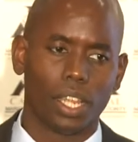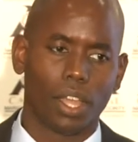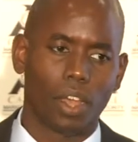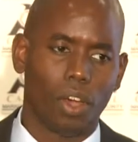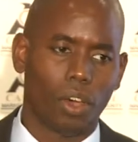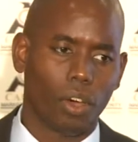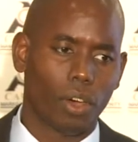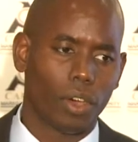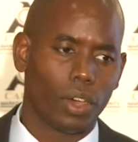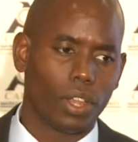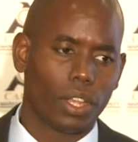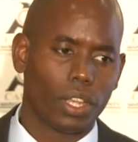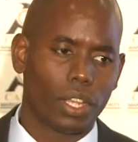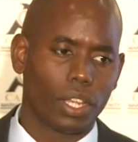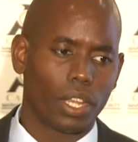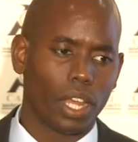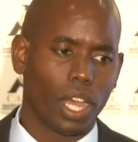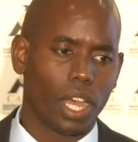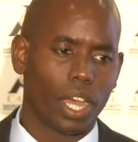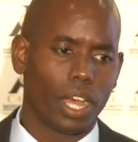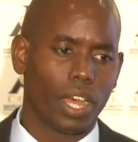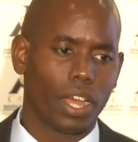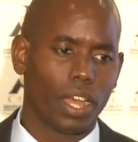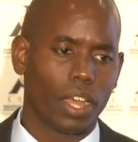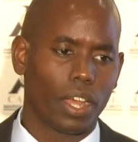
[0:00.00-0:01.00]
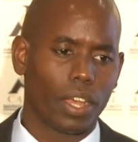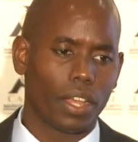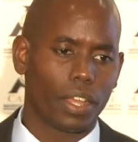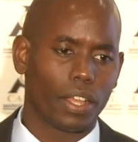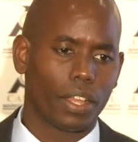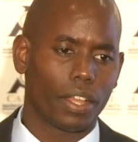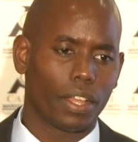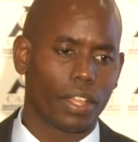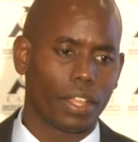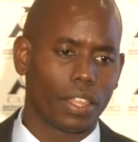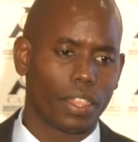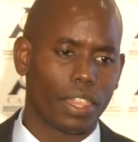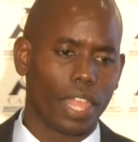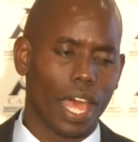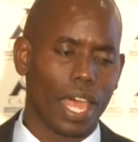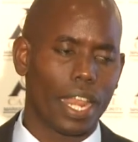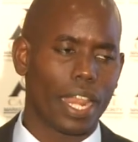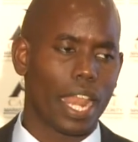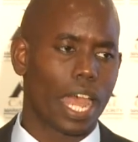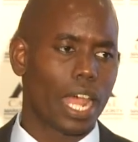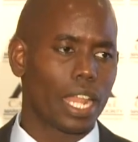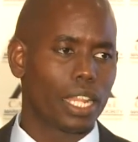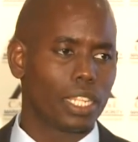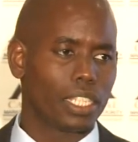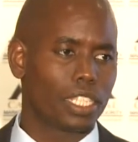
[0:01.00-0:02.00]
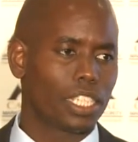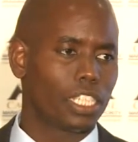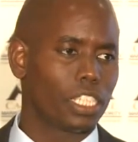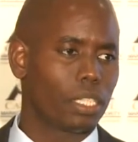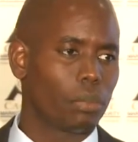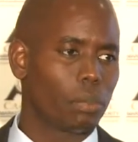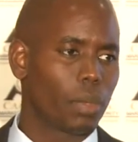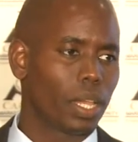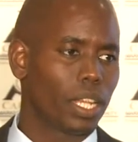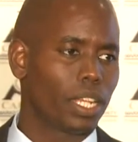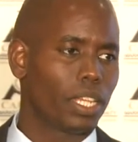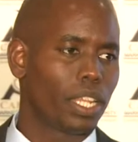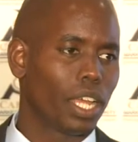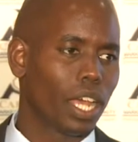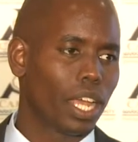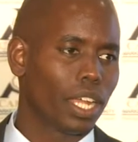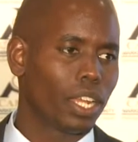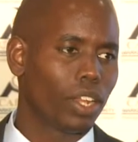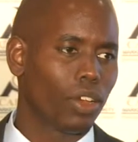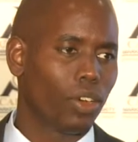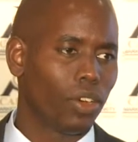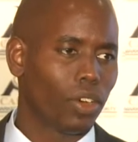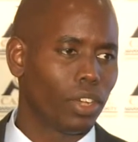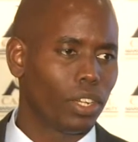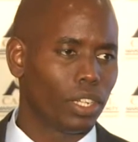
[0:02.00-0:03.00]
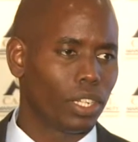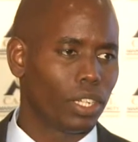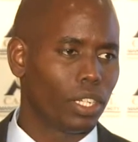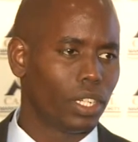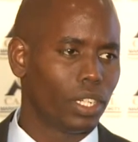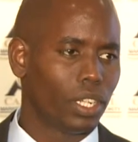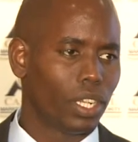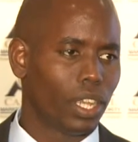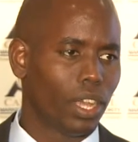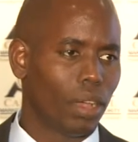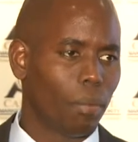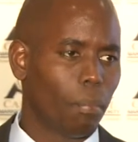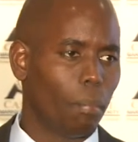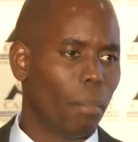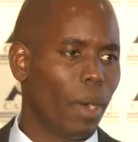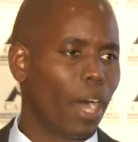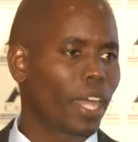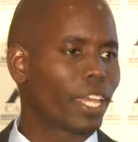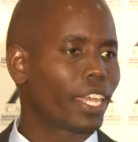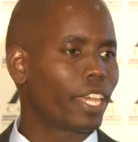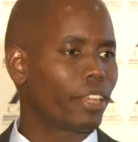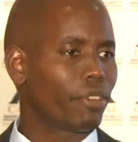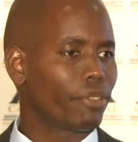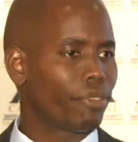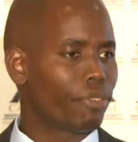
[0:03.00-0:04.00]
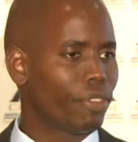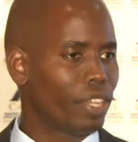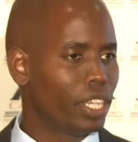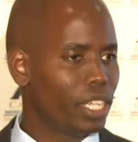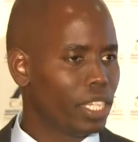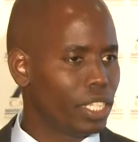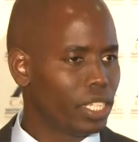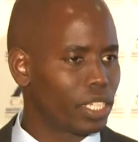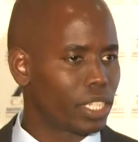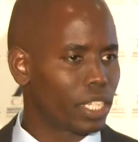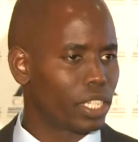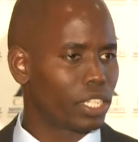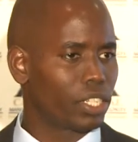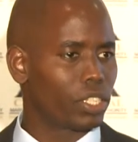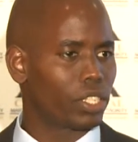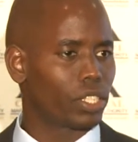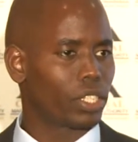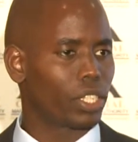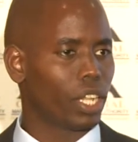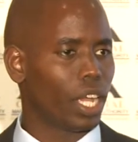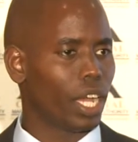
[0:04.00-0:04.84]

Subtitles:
on the analysis we had done on market fees, and